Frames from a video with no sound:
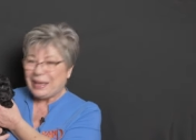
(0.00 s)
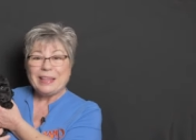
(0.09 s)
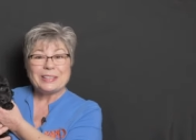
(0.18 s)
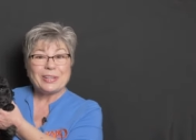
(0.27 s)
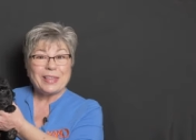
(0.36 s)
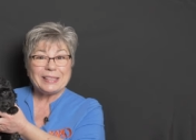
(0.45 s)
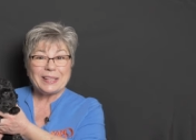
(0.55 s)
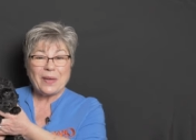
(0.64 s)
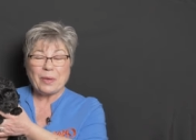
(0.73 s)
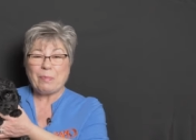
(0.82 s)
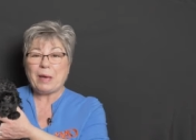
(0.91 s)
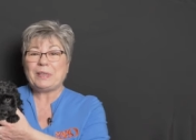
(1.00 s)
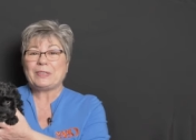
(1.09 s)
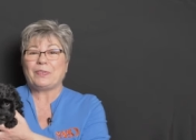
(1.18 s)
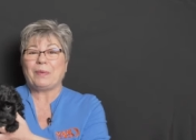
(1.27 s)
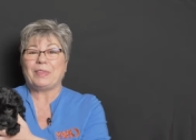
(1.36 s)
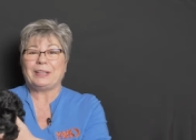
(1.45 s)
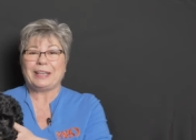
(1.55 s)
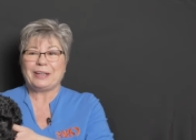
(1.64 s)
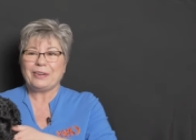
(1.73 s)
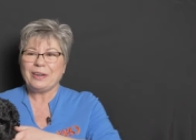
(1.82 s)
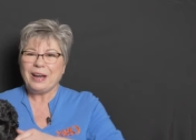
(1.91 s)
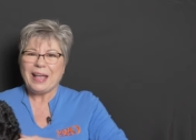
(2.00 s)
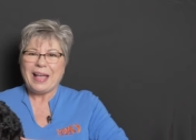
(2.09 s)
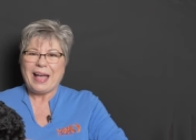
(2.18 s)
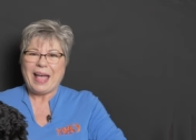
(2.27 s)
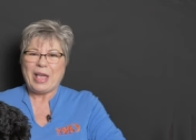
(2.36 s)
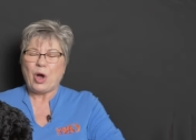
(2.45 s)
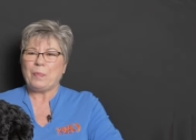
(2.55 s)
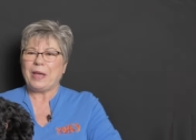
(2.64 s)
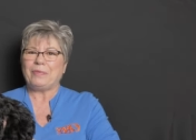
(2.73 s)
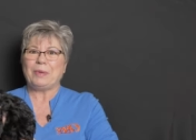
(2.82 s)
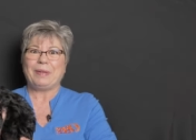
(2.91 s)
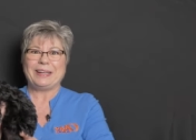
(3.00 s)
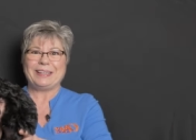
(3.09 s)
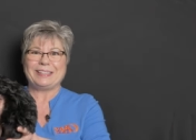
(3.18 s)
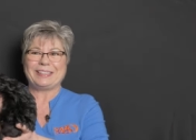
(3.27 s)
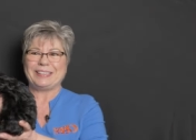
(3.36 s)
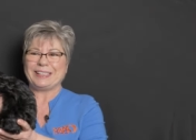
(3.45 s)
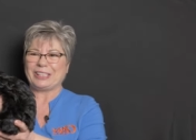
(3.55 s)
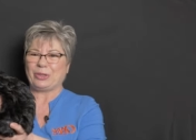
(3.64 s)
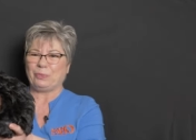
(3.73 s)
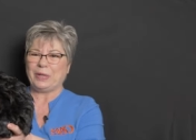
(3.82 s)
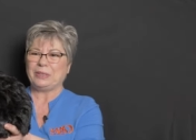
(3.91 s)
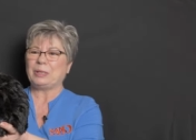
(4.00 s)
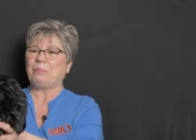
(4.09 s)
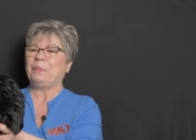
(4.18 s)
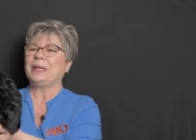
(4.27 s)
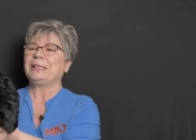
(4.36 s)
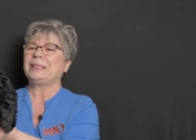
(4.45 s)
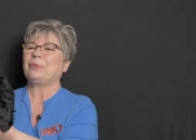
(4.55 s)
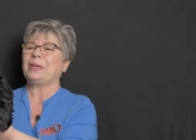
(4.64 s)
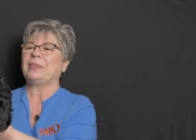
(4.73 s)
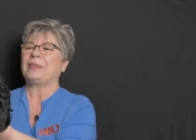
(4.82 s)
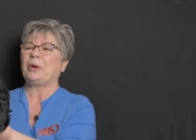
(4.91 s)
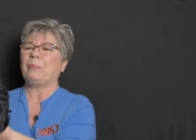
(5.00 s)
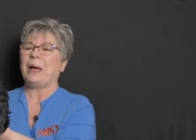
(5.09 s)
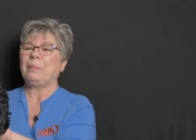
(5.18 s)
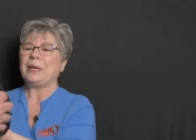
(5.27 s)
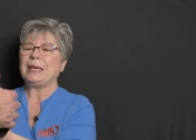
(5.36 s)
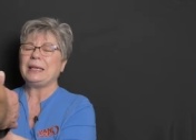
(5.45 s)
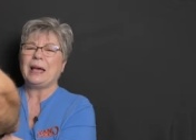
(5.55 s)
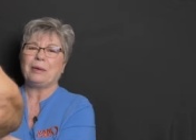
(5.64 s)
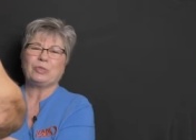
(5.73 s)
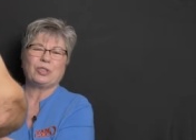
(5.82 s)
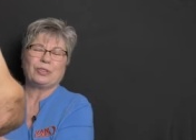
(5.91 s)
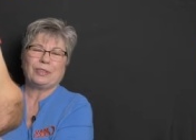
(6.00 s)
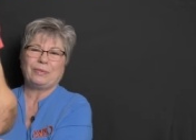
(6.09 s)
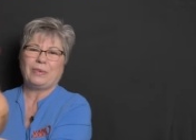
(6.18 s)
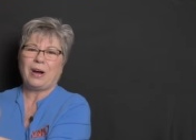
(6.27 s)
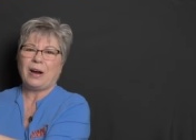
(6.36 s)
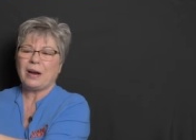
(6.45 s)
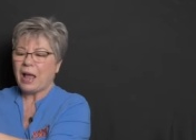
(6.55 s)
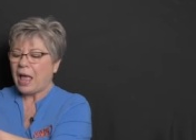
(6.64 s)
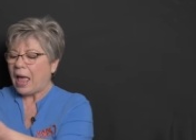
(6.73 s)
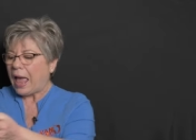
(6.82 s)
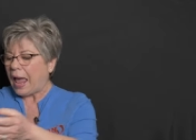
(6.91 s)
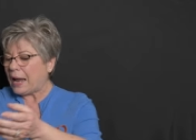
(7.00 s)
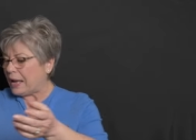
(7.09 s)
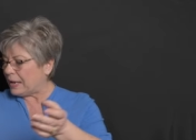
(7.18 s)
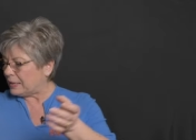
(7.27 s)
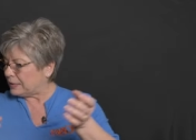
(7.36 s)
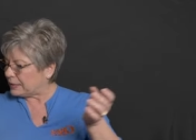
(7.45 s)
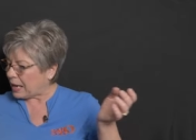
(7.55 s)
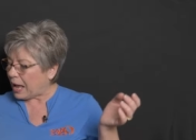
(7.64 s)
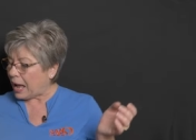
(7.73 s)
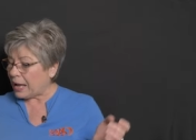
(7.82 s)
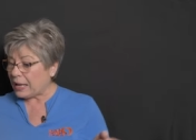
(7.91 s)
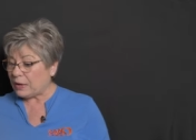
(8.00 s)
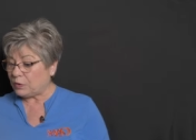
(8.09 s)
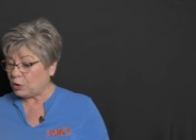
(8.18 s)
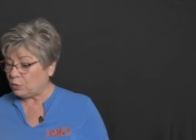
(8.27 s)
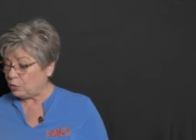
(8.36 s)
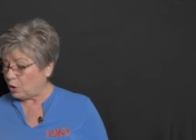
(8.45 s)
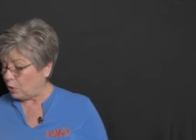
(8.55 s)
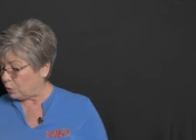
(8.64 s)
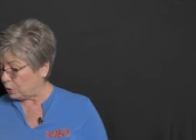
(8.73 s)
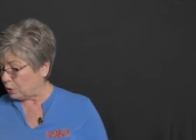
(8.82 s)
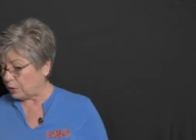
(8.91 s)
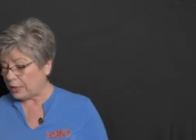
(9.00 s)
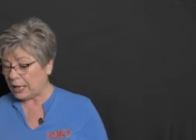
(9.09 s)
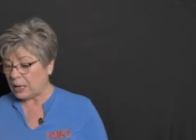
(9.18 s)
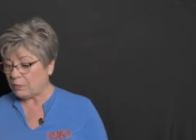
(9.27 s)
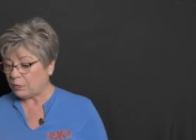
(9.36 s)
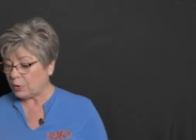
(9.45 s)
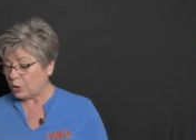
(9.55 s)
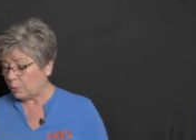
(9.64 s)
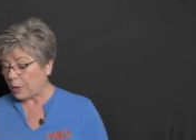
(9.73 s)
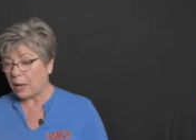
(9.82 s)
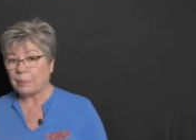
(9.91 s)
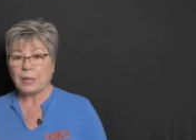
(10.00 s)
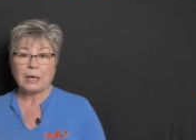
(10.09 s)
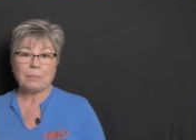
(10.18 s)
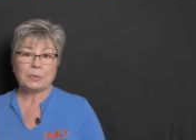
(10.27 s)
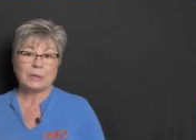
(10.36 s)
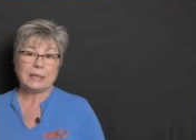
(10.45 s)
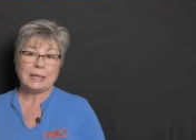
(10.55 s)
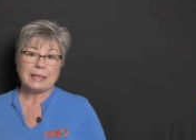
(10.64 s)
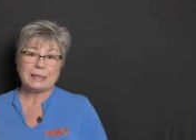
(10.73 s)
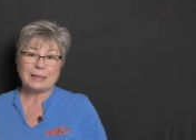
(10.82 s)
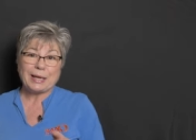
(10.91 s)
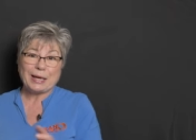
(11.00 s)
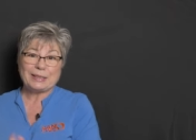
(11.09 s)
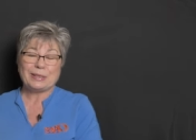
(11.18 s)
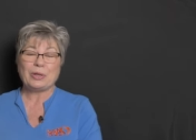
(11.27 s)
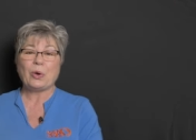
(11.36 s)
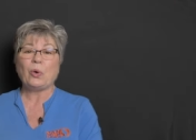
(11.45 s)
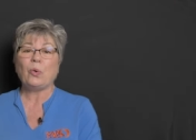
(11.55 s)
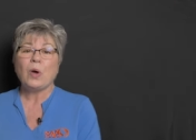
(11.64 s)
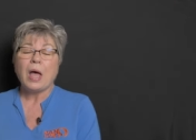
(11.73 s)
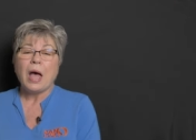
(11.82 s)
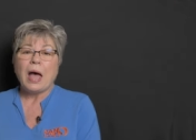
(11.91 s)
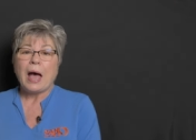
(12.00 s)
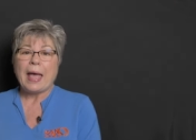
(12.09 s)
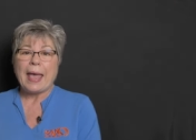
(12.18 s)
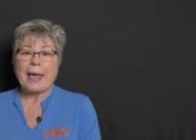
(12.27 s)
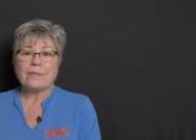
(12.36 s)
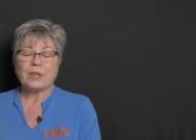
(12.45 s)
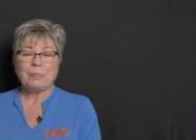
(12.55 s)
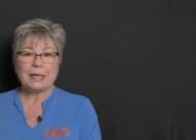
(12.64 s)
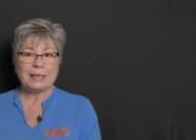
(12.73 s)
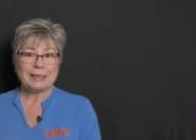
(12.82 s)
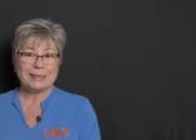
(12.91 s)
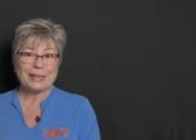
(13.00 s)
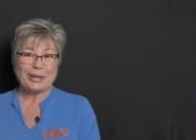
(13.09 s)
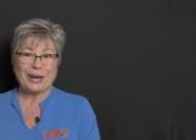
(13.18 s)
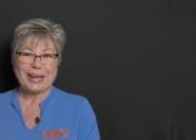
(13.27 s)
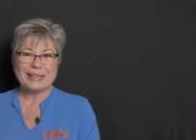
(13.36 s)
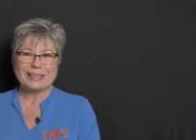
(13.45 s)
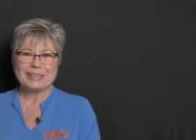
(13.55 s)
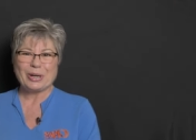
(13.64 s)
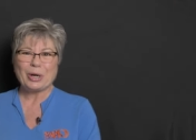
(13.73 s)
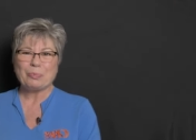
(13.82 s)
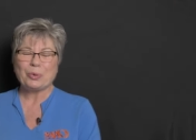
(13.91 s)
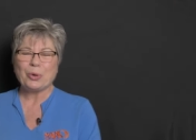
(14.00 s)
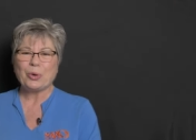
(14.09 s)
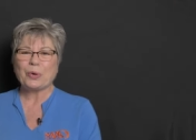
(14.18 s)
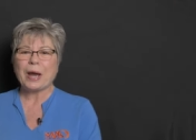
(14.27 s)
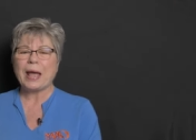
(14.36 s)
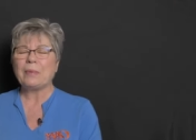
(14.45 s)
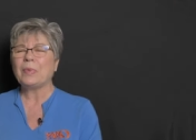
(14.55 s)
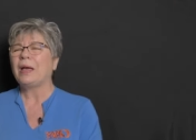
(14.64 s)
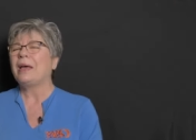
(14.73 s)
So that's all the puppies from the litter. I hope everybody is just thrilled to bits with their puppy. I'm sure you are. And uh, if you know your name for your puppy, please let us know. Uh, everybody is in our Head Start program.